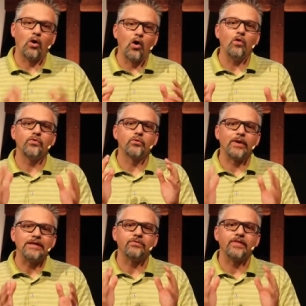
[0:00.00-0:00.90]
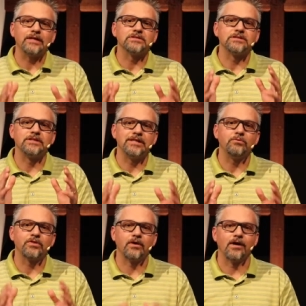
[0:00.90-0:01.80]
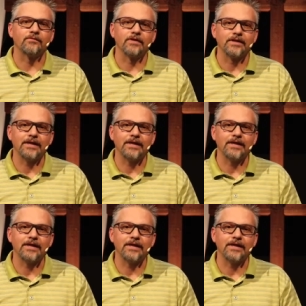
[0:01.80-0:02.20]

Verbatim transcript: all the right things to deal with conflict